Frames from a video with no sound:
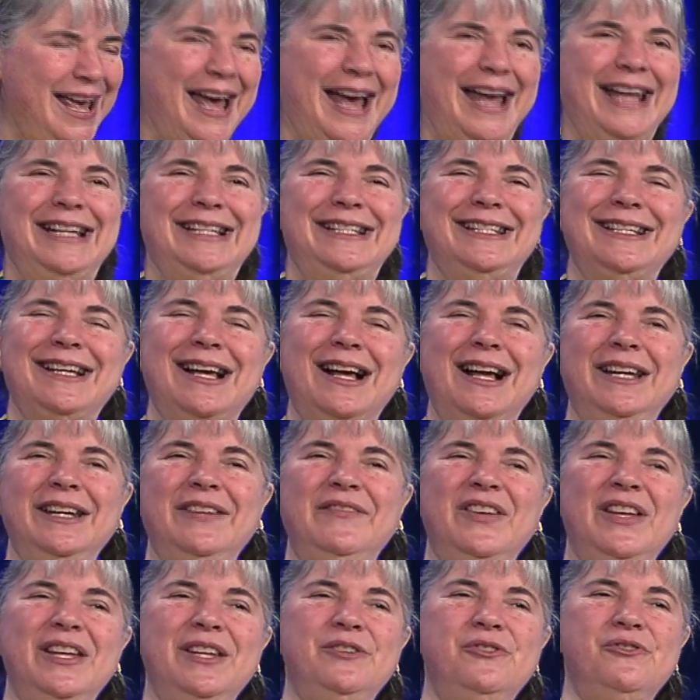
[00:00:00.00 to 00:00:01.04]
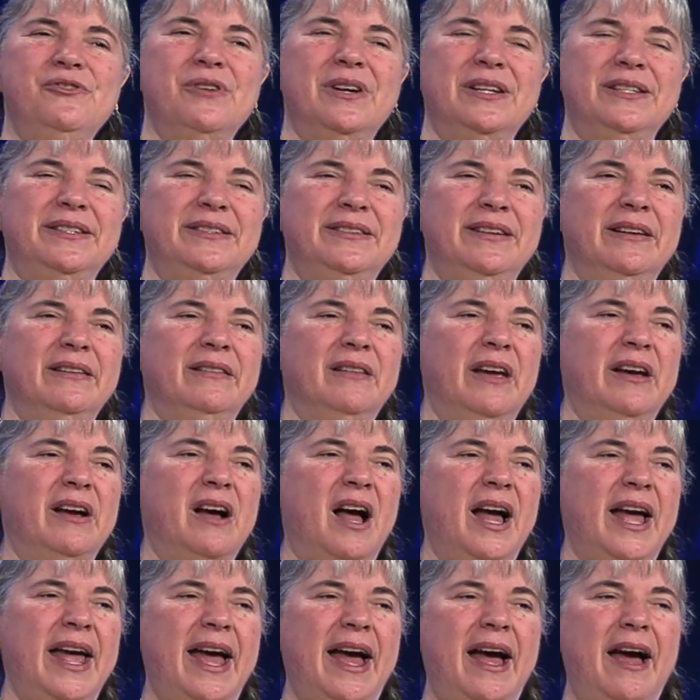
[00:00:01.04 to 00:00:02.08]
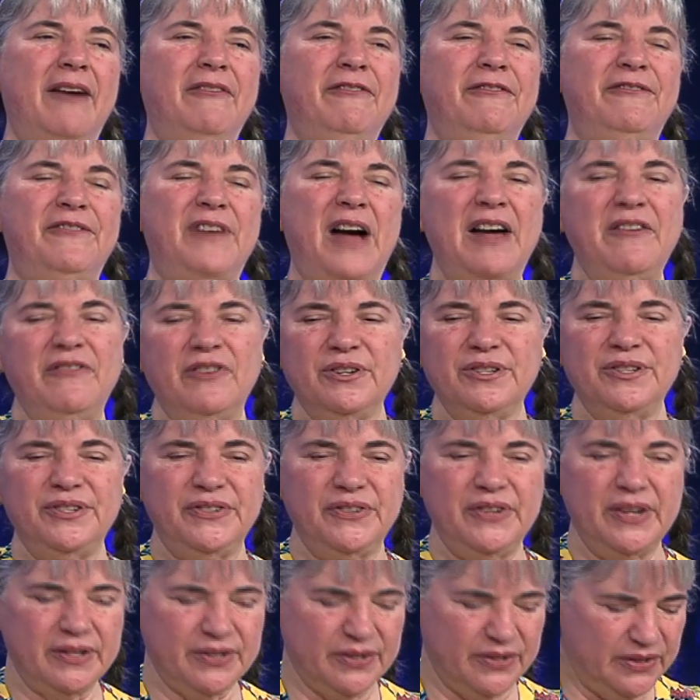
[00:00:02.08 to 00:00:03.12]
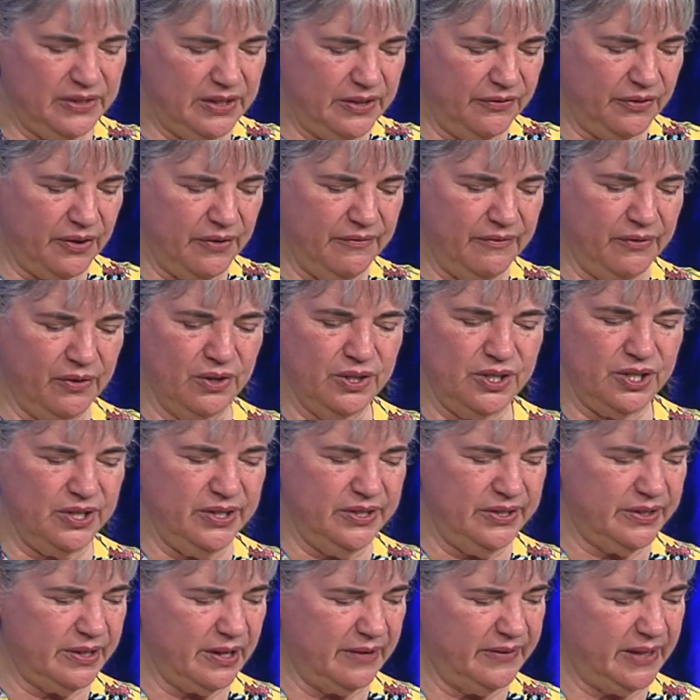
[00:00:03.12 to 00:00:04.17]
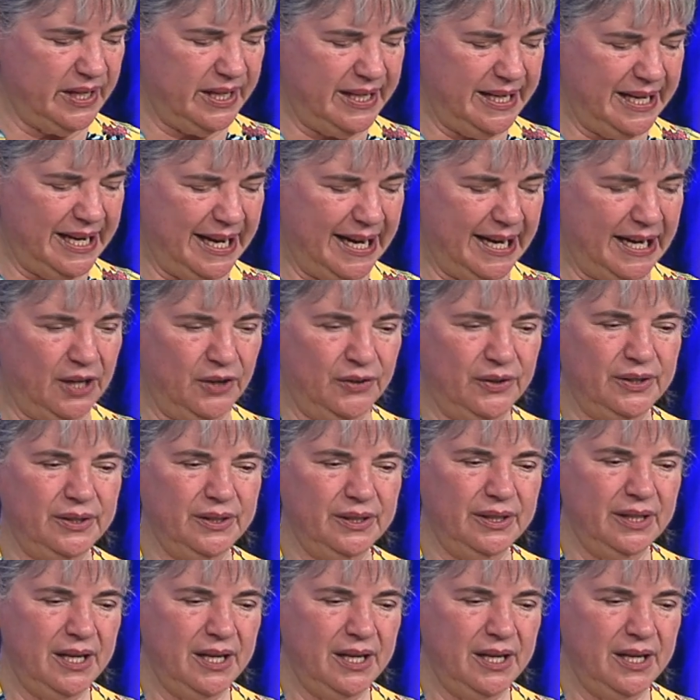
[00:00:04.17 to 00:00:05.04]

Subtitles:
And it's kind of interesting, like I have 5 or 6 different versions of it now.